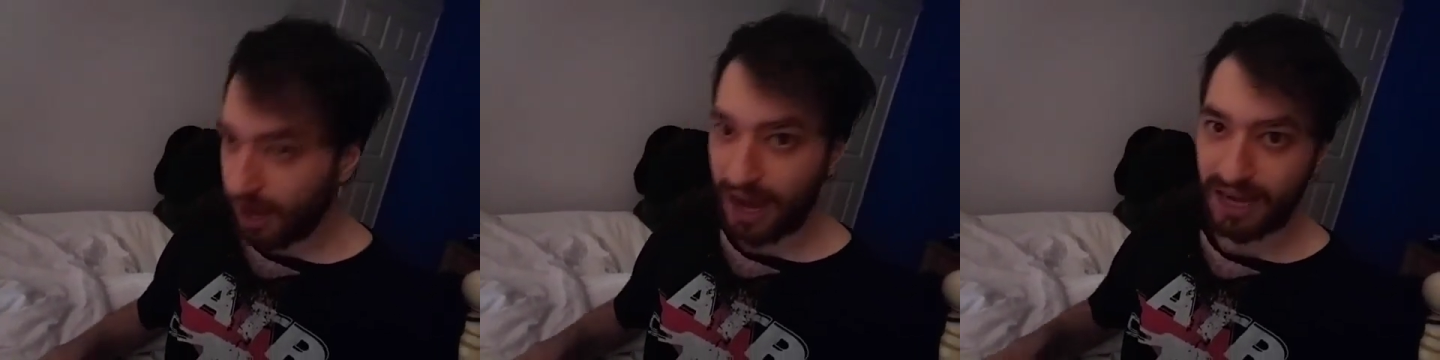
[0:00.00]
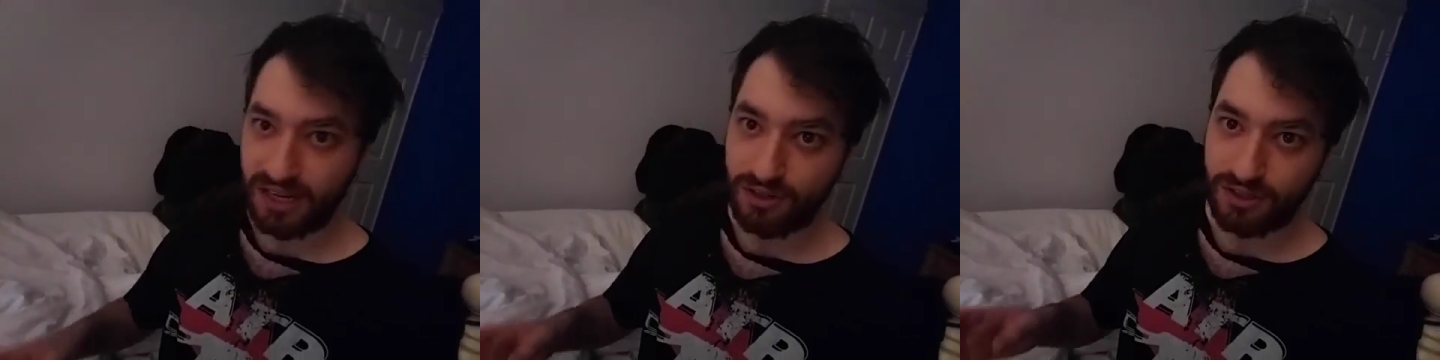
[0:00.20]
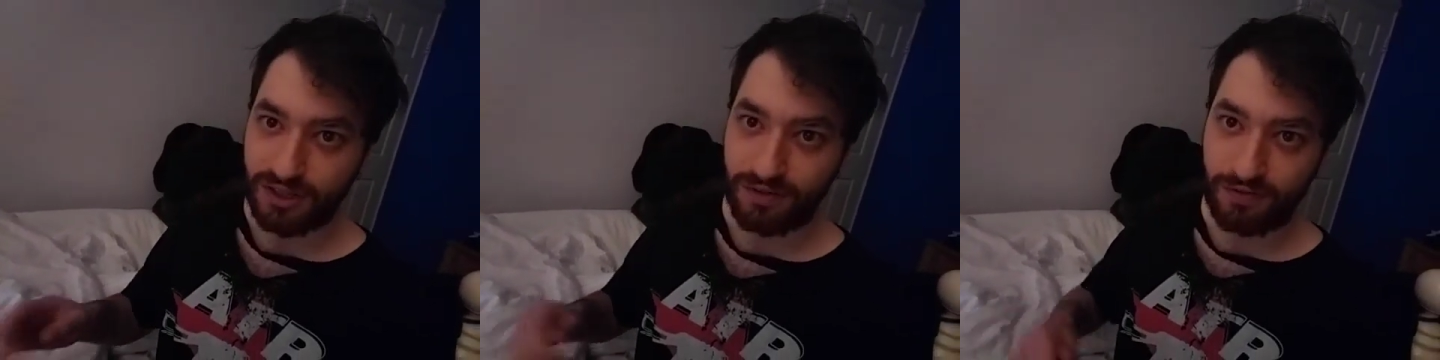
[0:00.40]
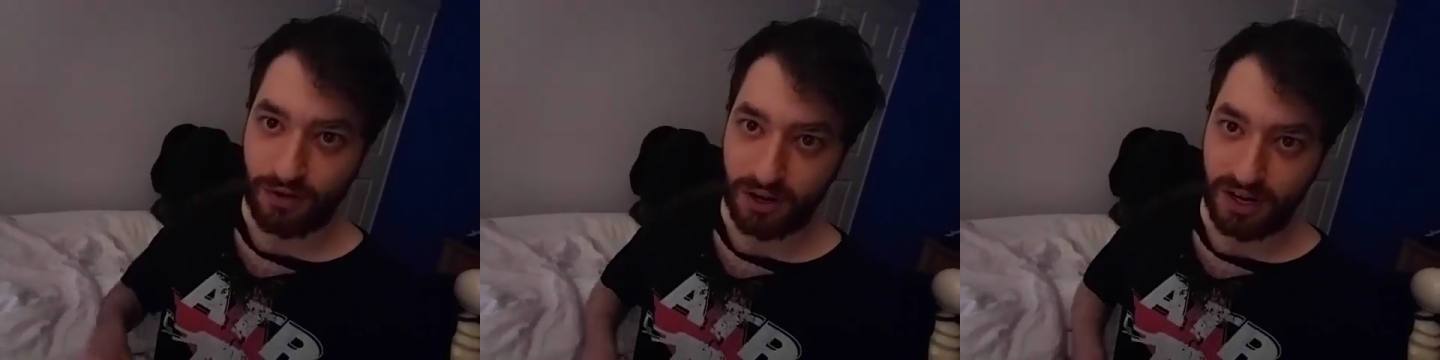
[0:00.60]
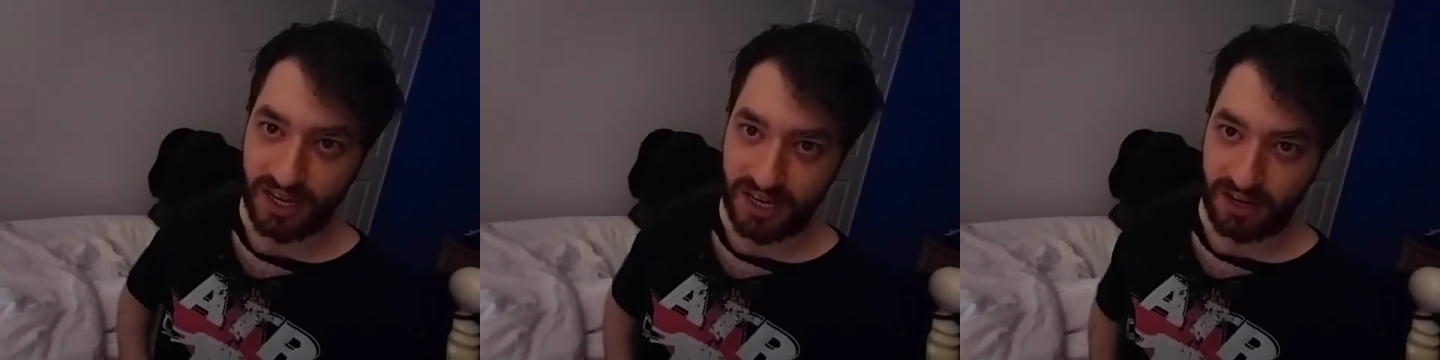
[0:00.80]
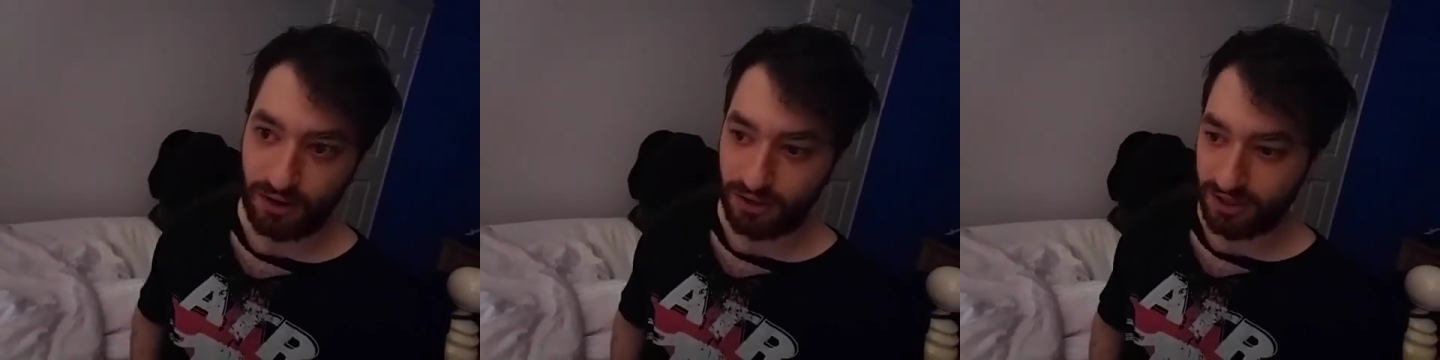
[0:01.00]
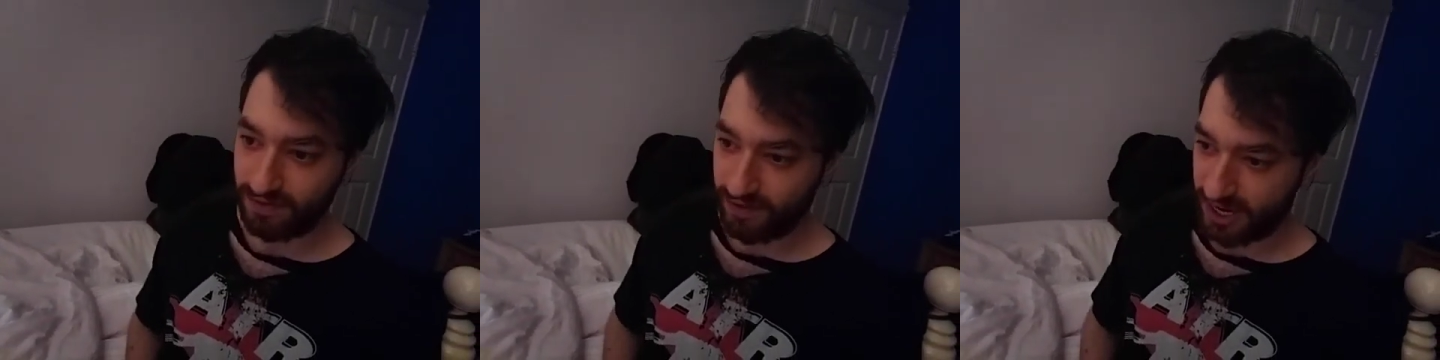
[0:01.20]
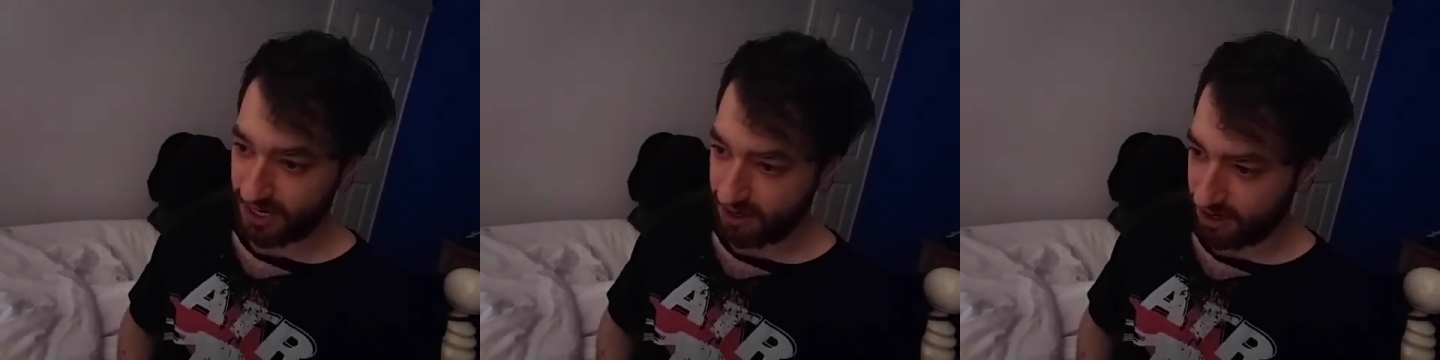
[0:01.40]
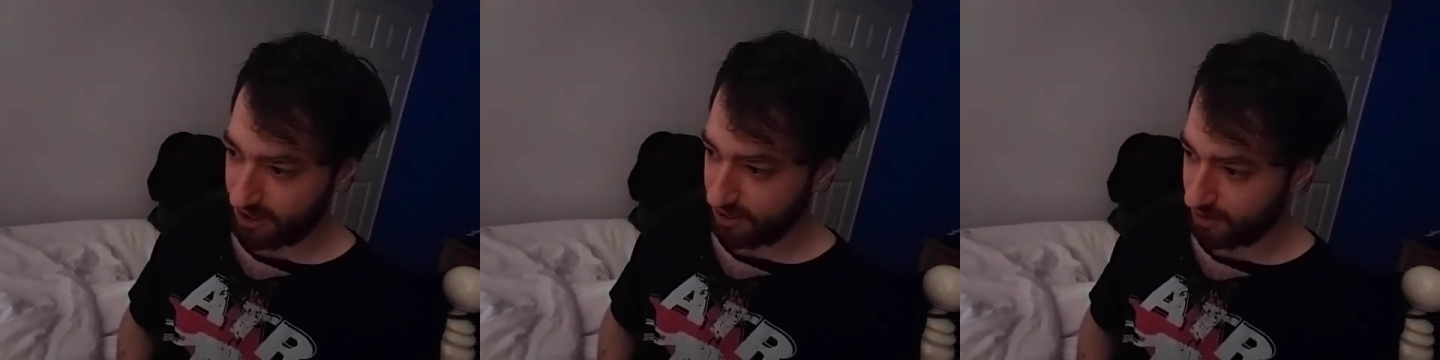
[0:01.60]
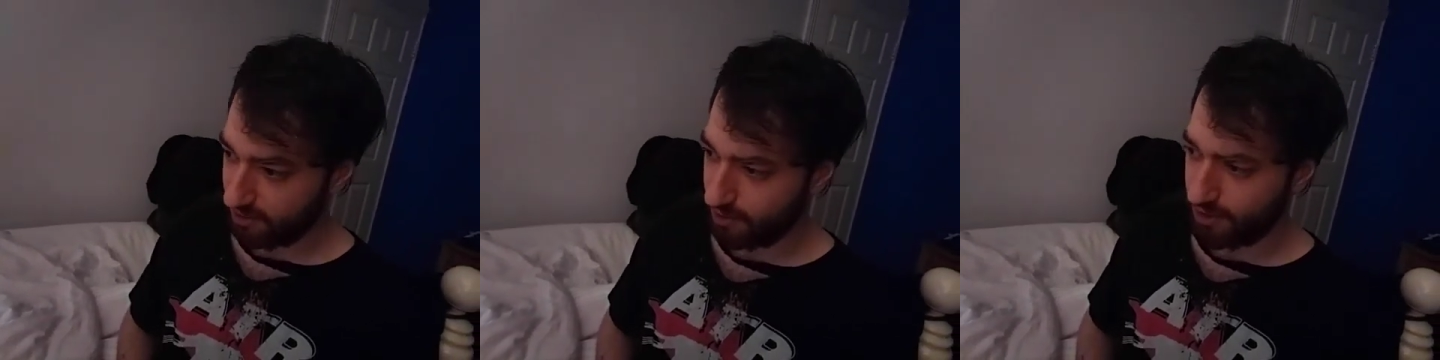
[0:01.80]
I use the font
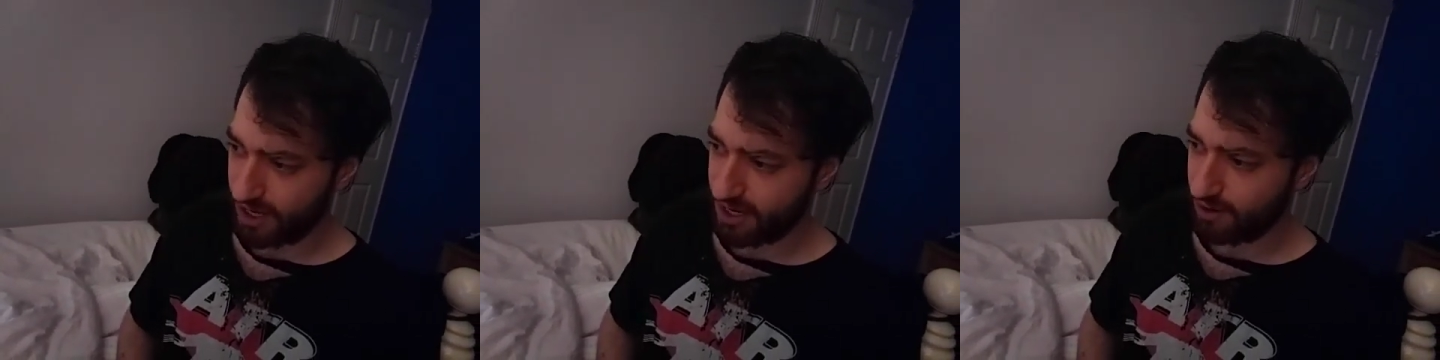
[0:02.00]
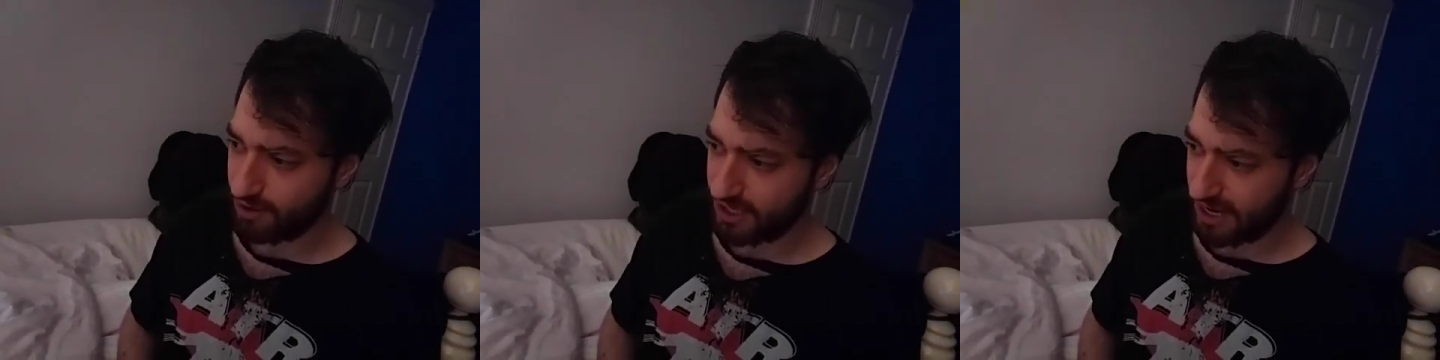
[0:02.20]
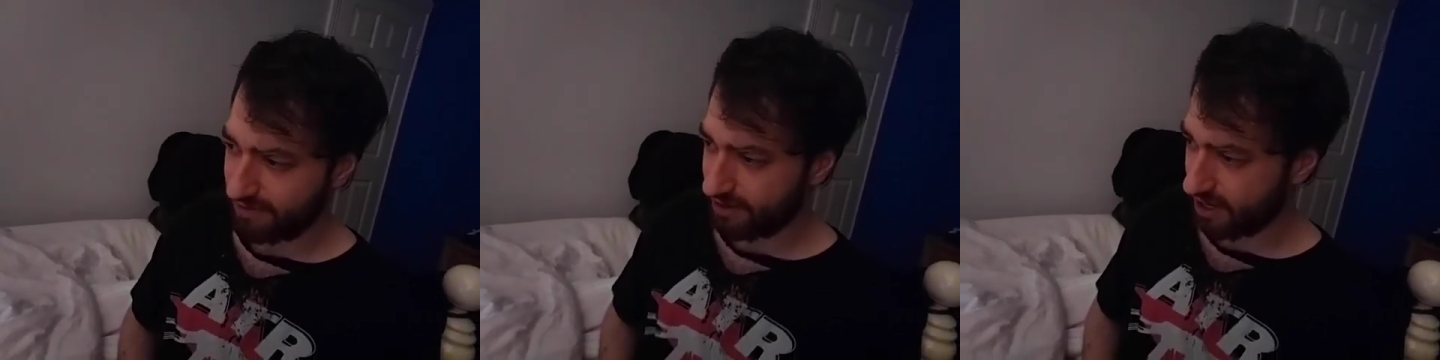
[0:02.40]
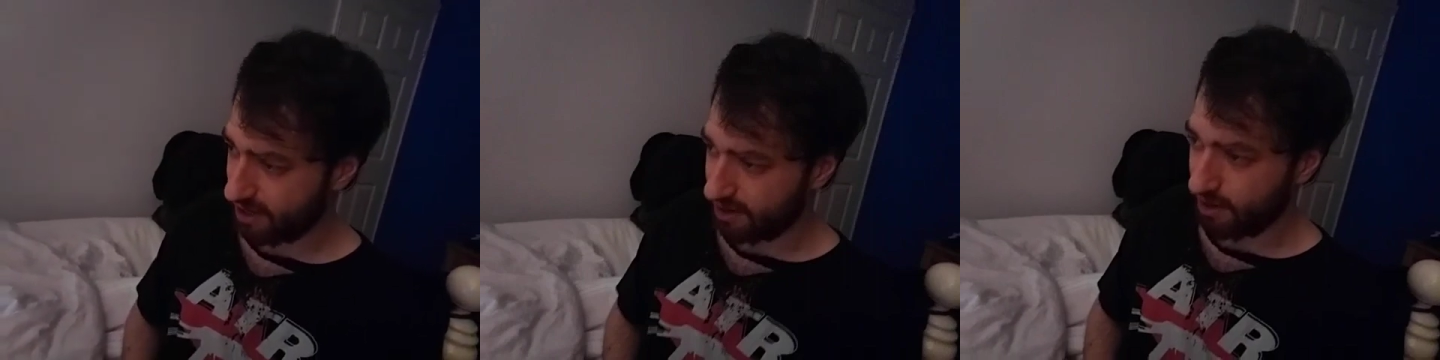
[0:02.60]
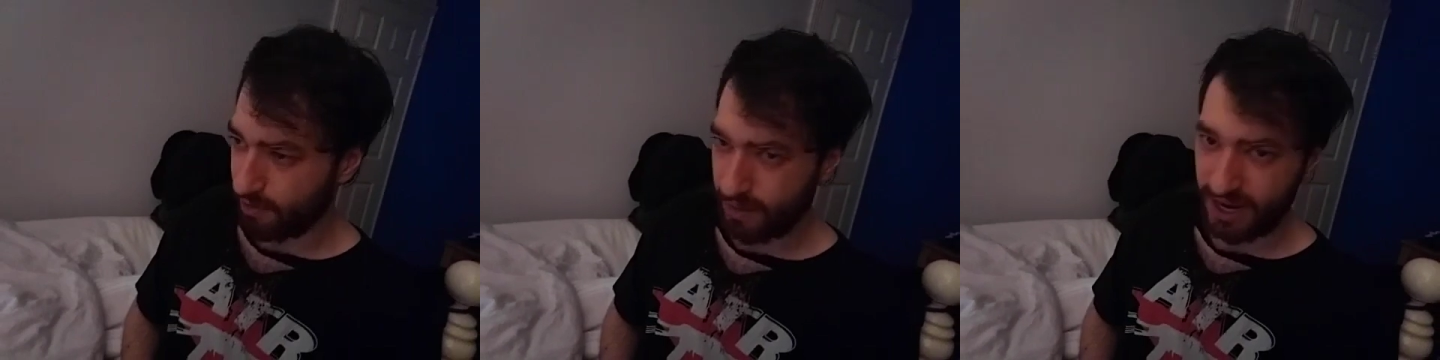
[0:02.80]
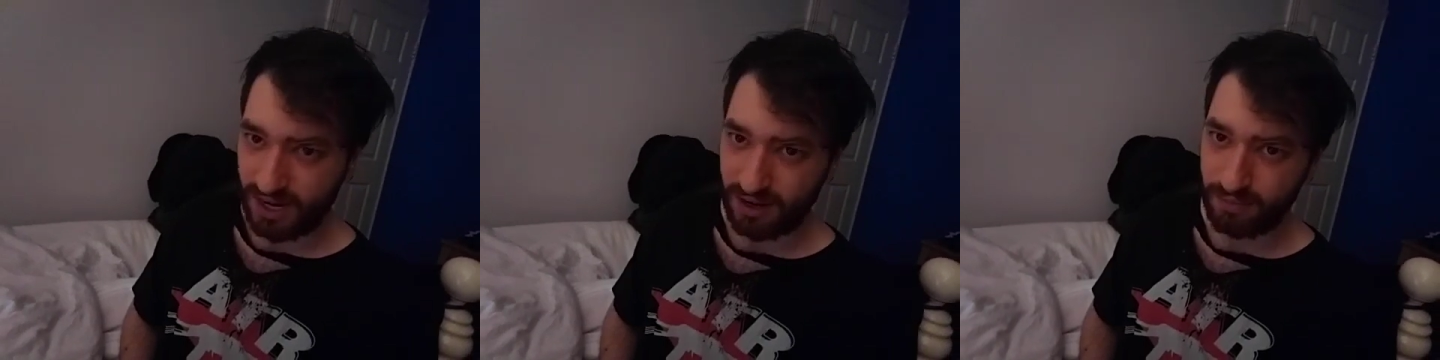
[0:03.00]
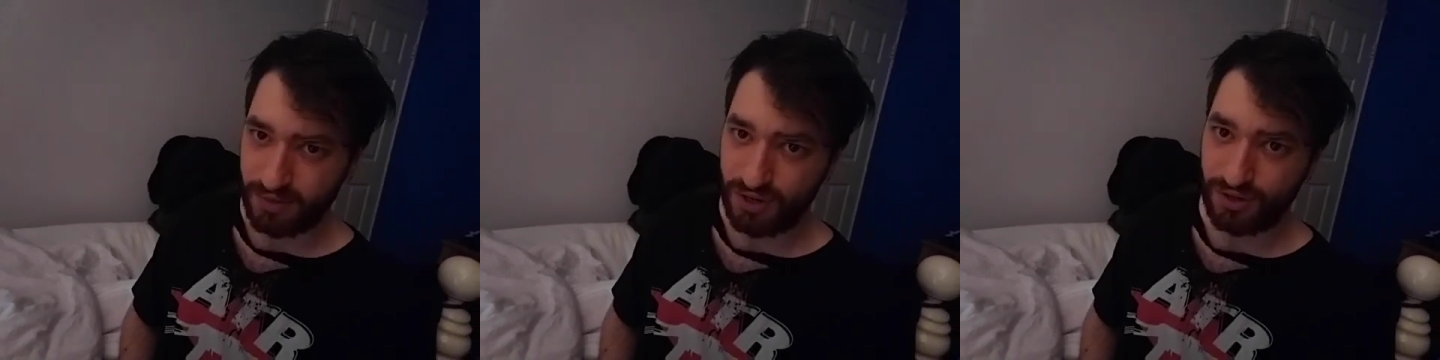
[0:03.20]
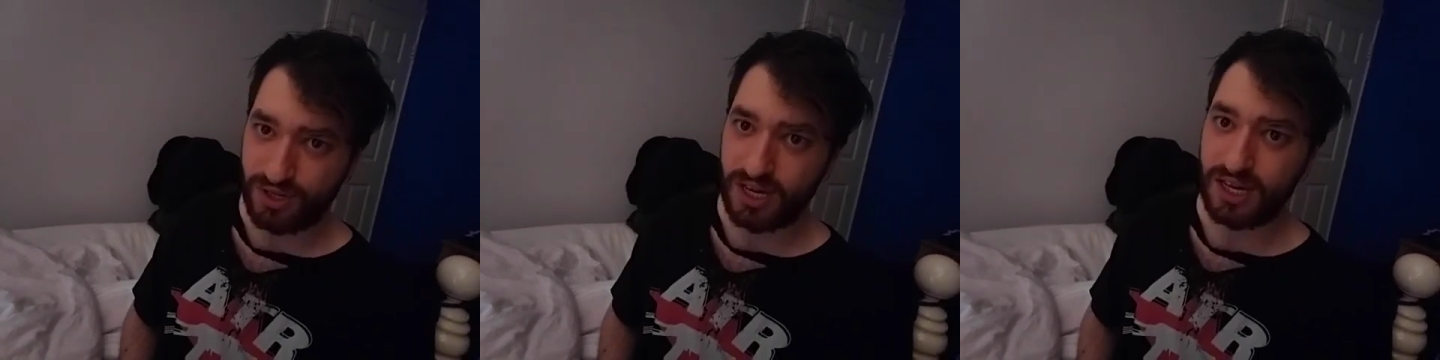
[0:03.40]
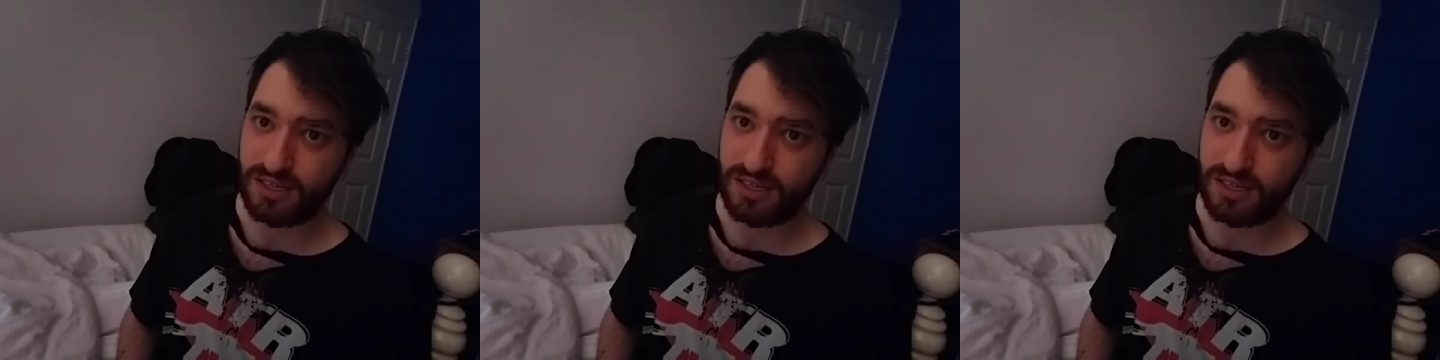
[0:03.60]
Eosevka or Eosevka on my computer.